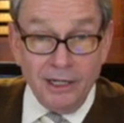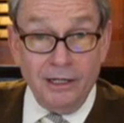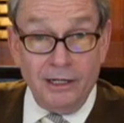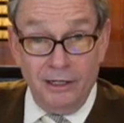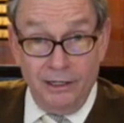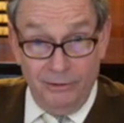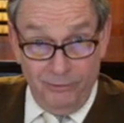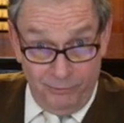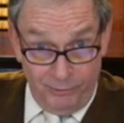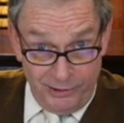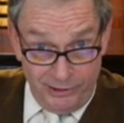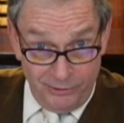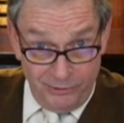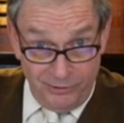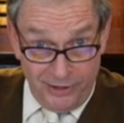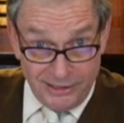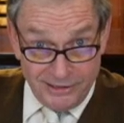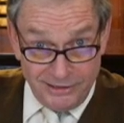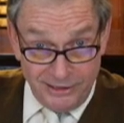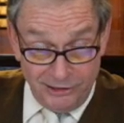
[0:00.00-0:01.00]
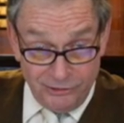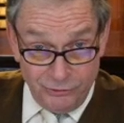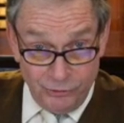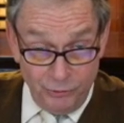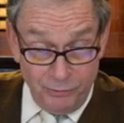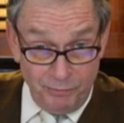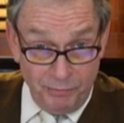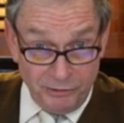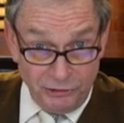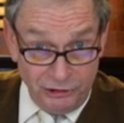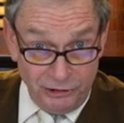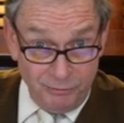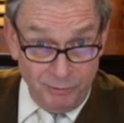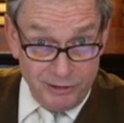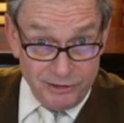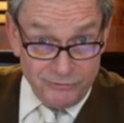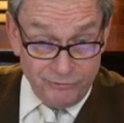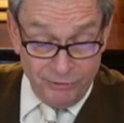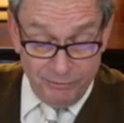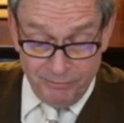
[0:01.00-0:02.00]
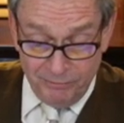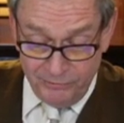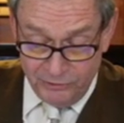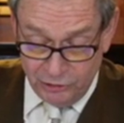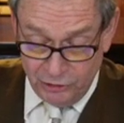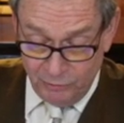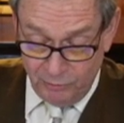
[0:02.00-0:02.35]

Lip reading: We know that's not true, but she was from